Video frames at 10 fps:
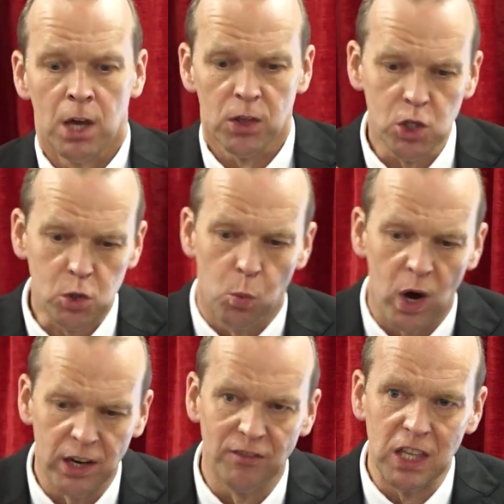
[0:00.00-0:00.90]
there's
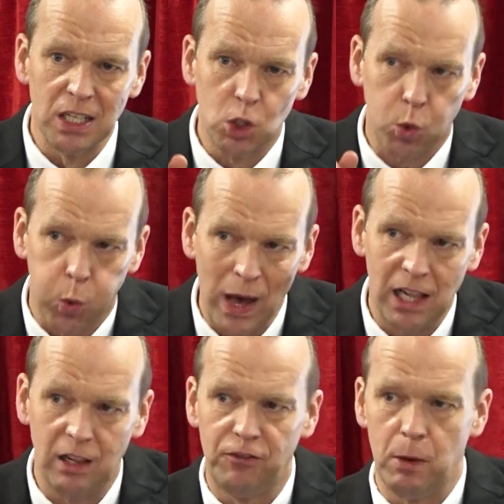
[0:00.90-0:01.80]
one of the
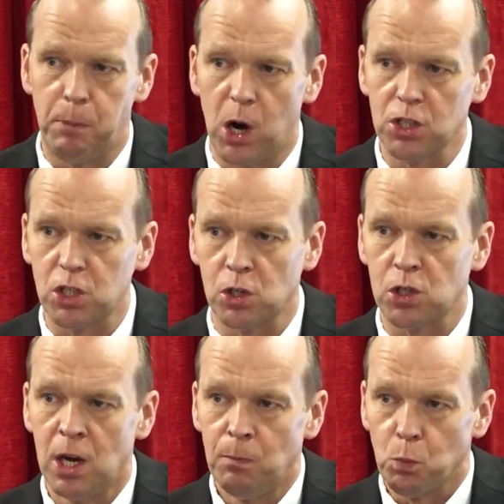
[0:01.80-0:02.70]
12
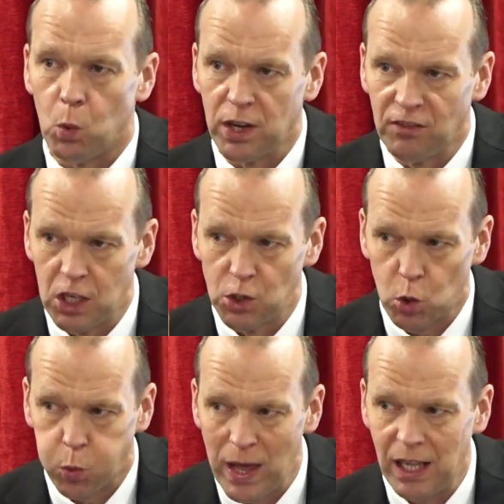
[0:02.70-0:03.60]
apostles one of the
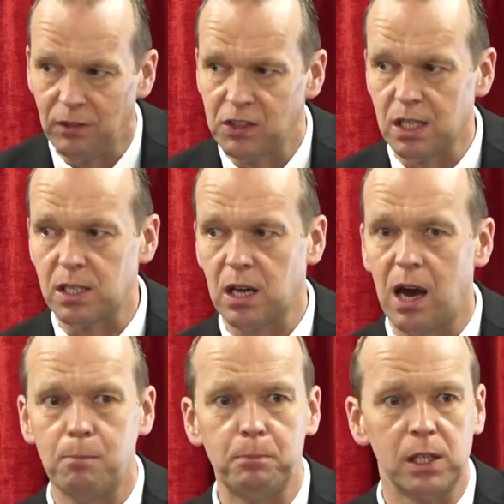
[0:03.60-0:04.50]
12
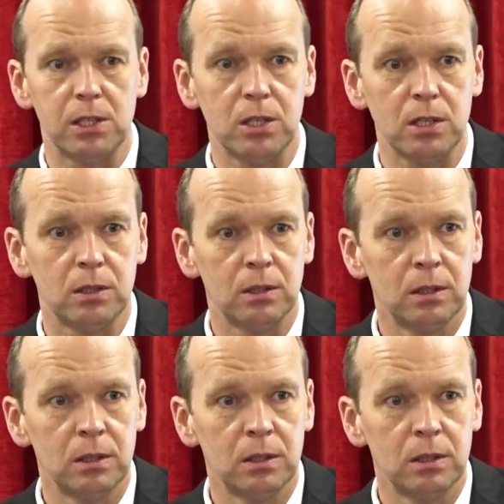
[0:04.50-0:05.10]
disciples,